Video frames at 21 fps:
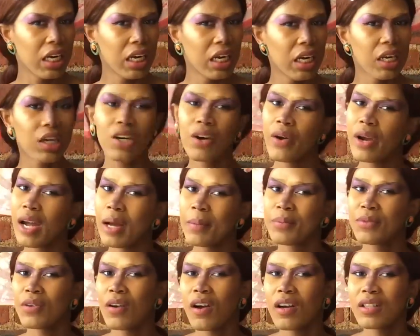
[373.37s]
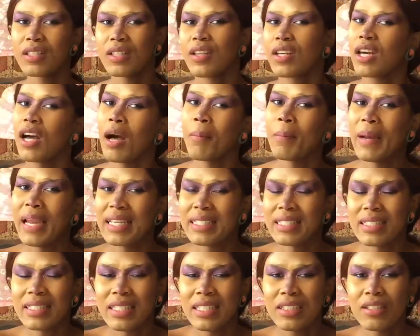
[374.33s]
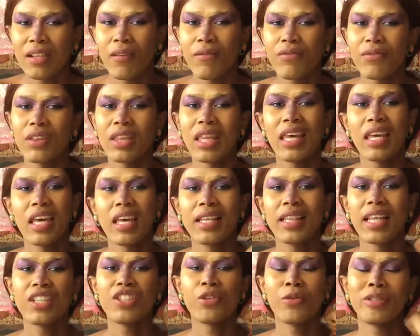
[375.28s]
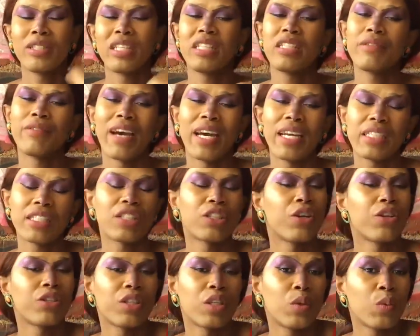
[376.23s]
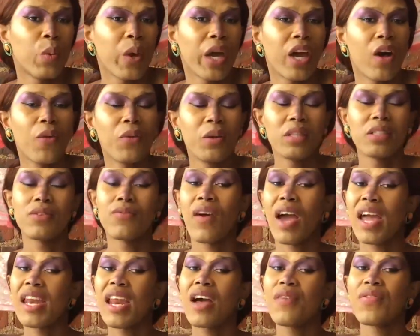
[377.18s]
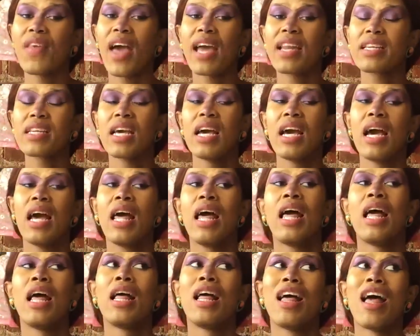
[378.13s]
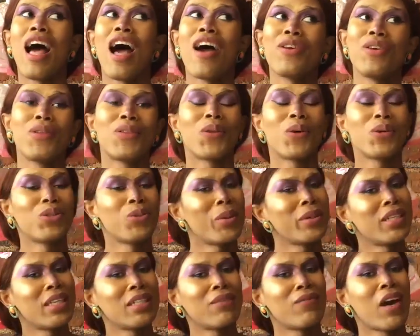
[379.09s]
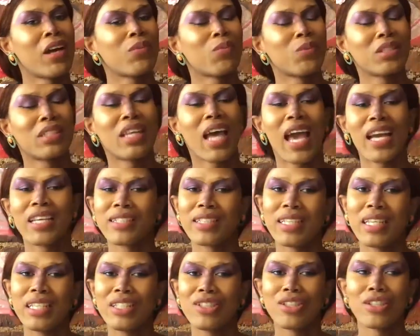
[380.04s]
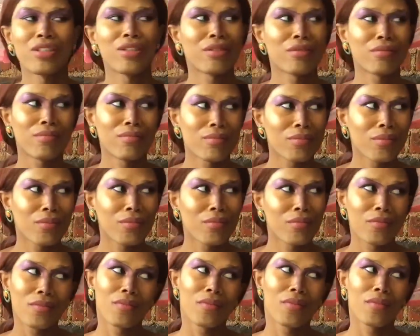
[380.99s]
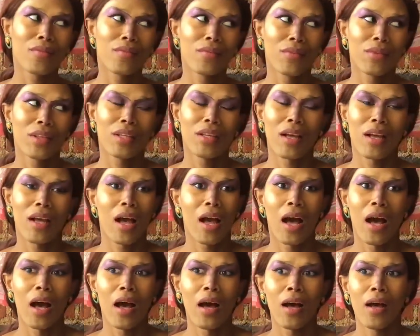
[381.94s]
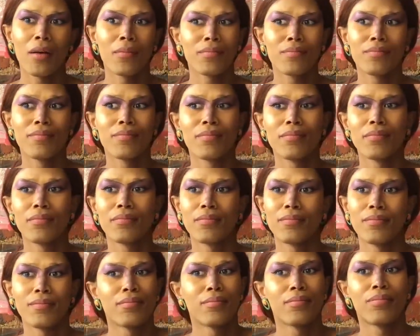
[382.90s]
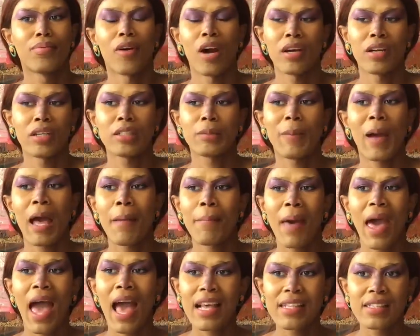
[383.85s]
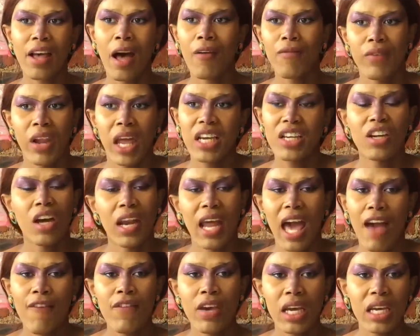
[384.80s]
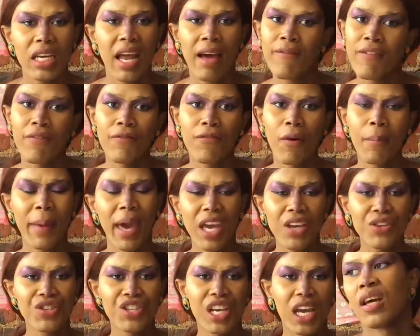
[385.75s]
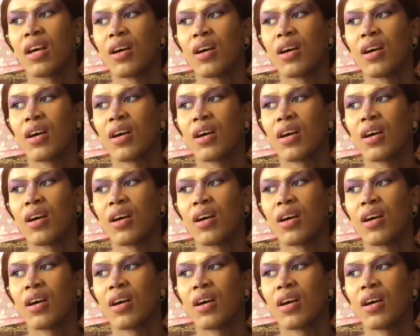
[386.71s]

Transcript: growing up trans and the complexities of thinking that you identified a certain way, only to find out that how you thought you identified was actually just a product bypass of like not having enough information.